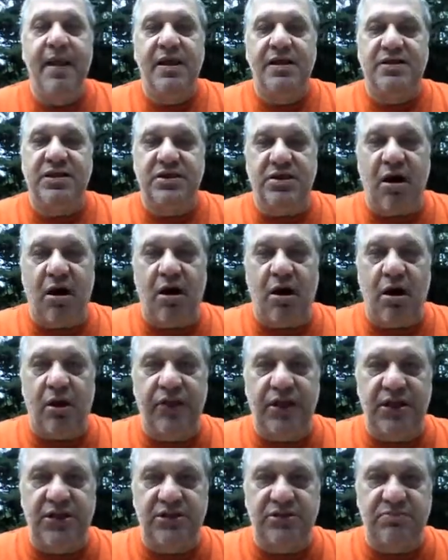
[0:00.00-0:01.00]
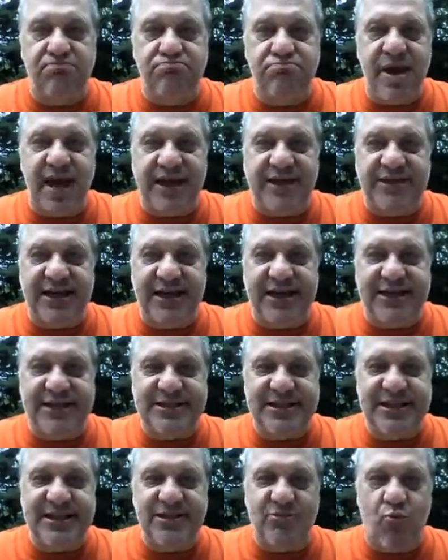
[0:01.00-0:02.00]
Says all these Mexicans,
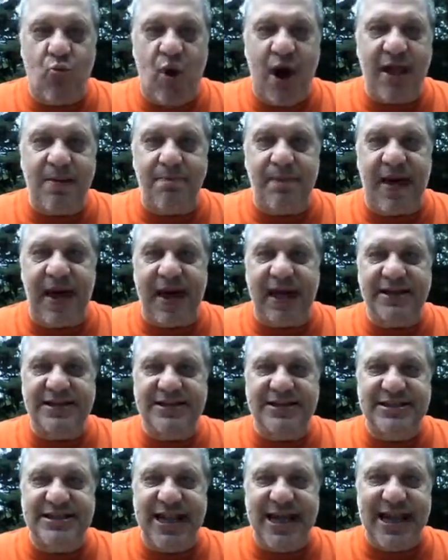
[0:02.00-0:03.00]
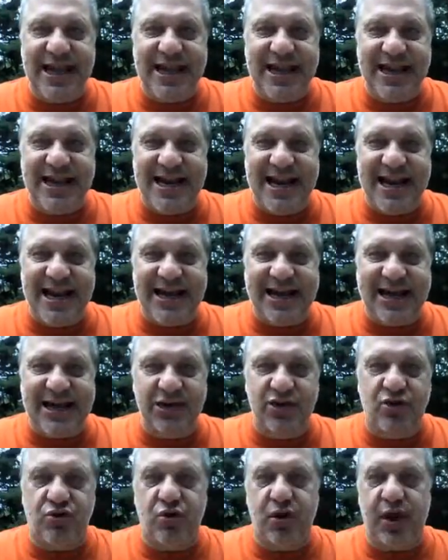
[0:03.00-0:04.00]
these wetbacks, sneaking into the
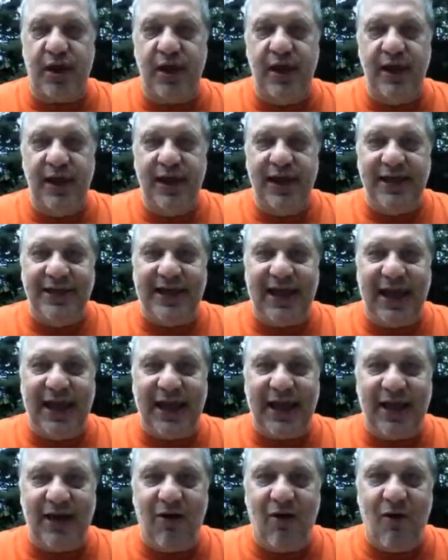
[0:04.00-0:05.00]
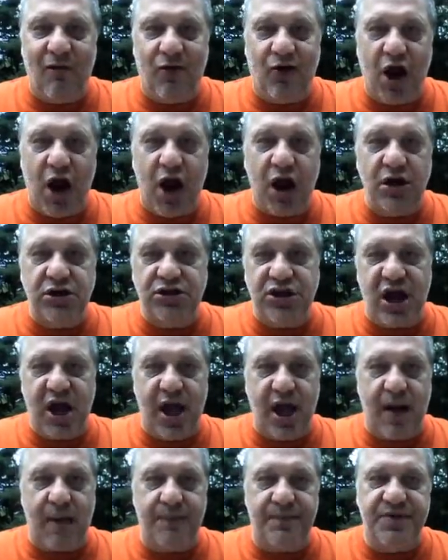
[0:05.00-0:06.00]
country, taking over our
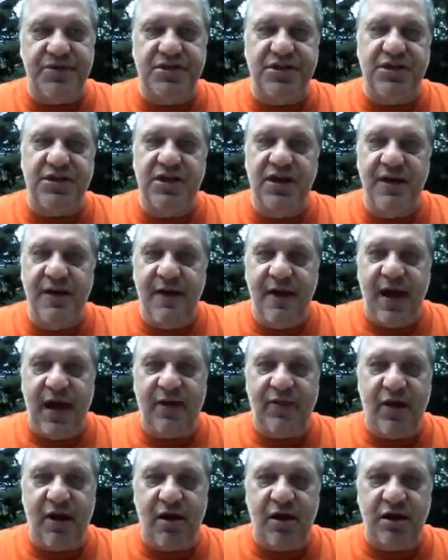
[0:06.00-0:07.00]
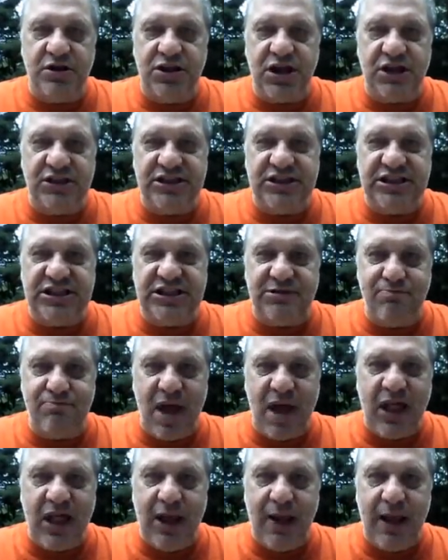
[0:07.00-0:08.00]
jobs, and they're just
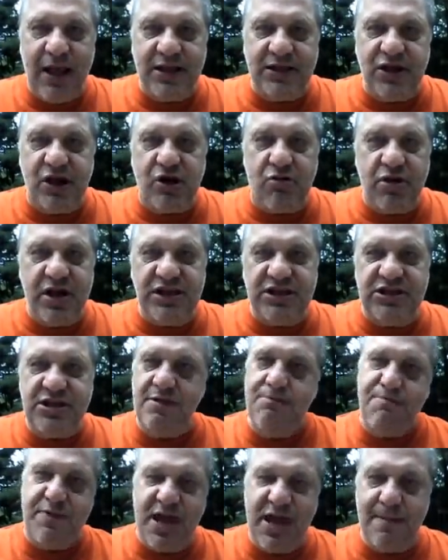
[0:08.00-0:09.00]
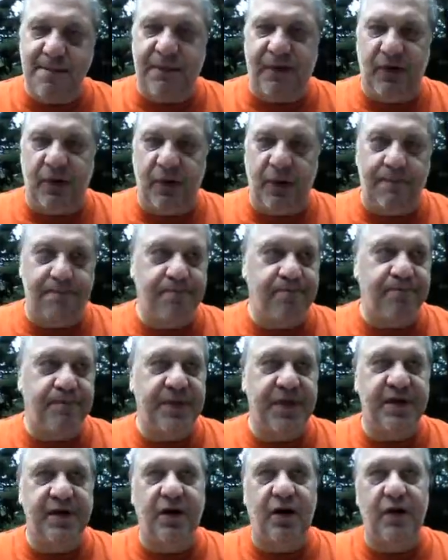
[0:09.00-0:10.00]
smelly and greasy people,
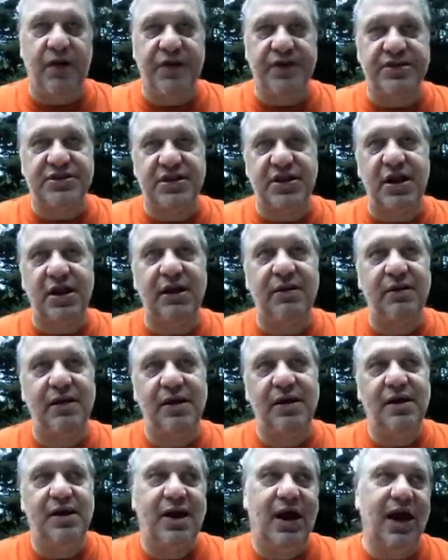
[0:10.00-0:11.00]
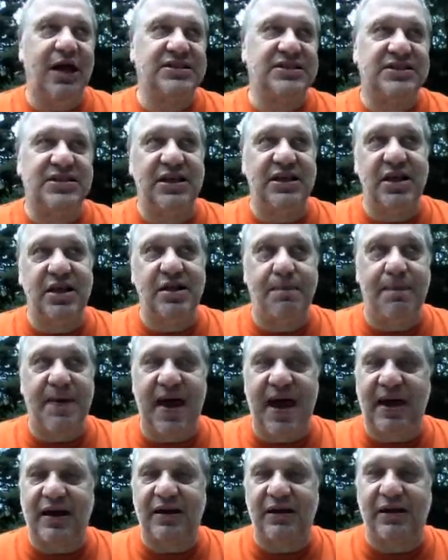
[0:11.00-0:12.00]
and all this. And I was sitting in the
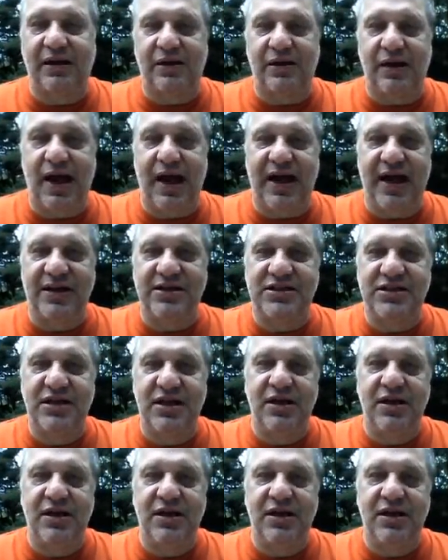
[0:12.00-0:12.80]
back of the class,